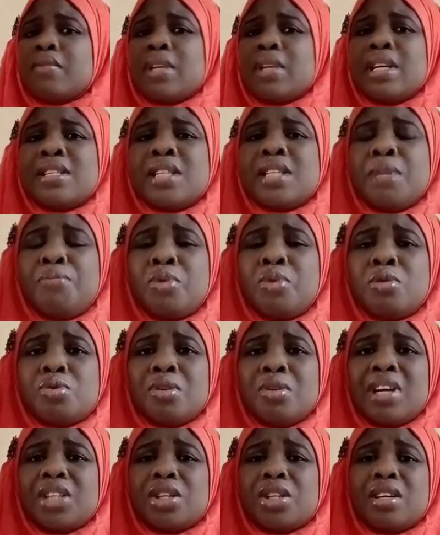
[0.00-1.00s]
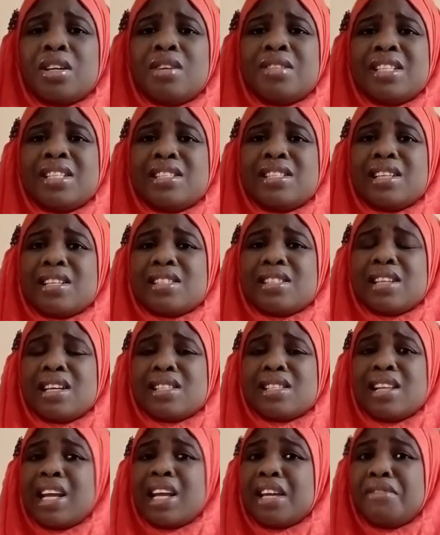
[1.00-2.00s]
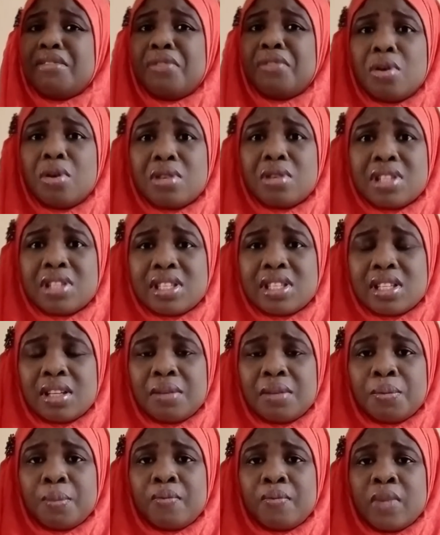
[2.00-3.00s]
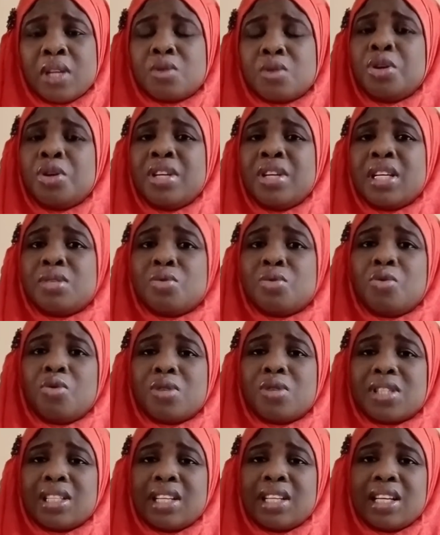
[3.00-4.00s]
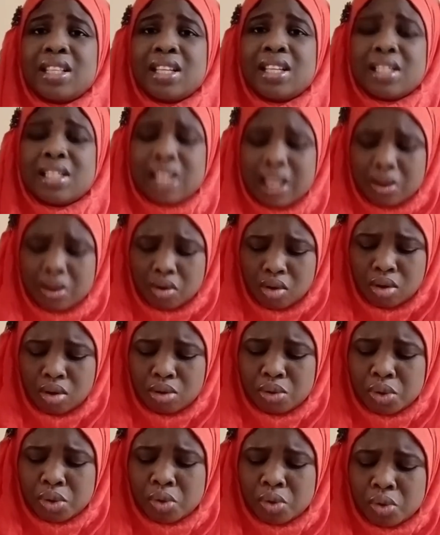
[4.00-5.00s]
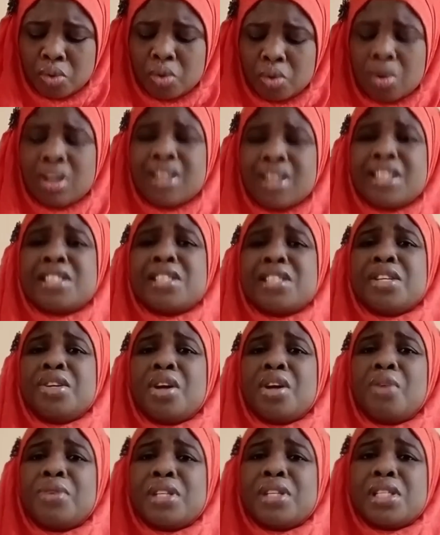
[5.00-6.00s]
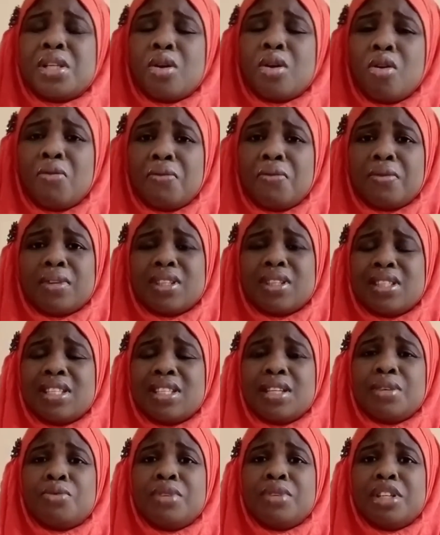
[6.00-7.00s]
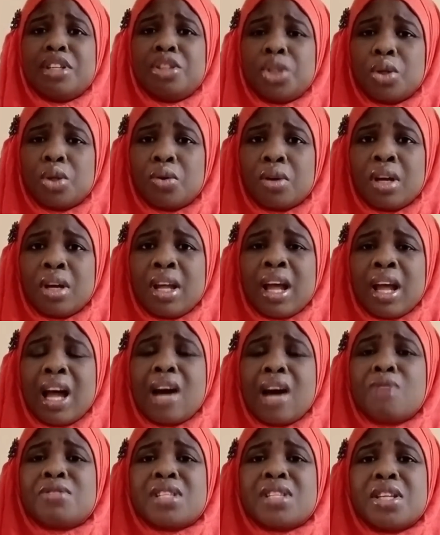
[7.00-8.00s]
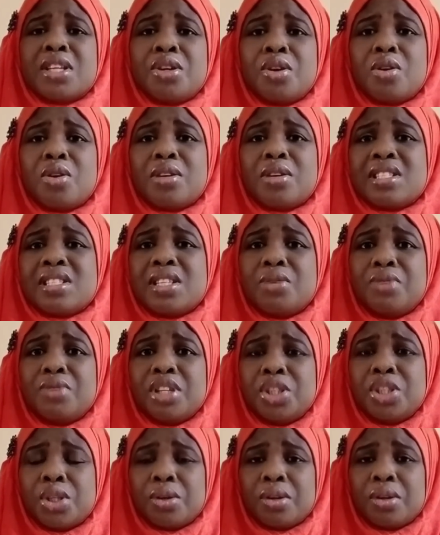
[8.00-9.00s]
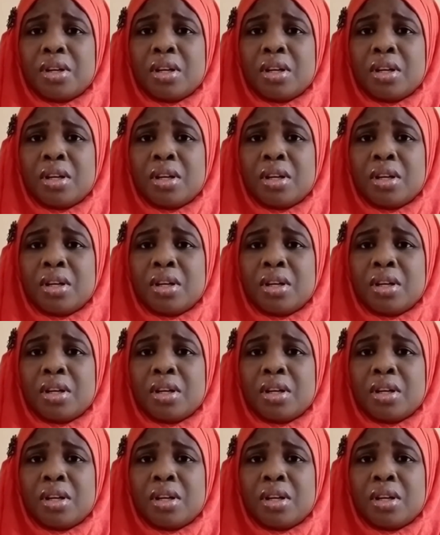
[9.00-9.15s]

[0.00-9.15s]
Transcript: is it prone to natural disasters like floods? So you need to consider this. And also the security of the region. How secure is the region?